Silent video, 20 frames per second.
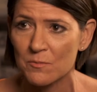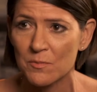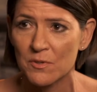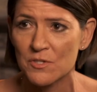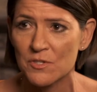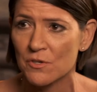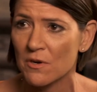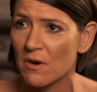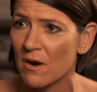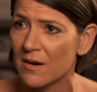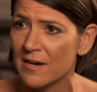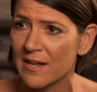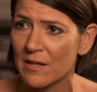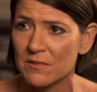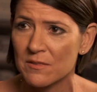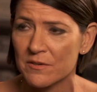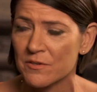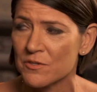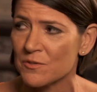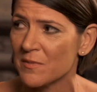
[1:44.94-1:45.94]
put your heart out
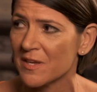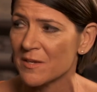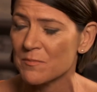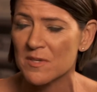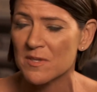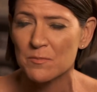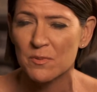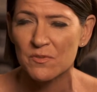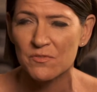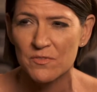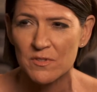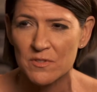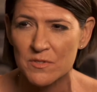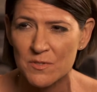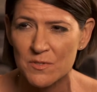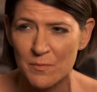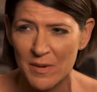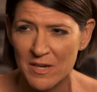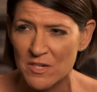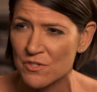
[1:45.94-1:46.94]
there and you make people feel
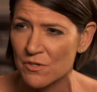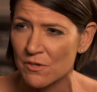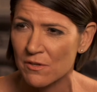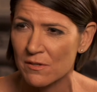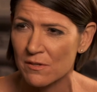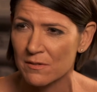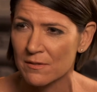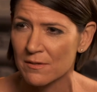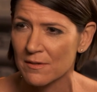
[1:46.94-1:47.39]
special,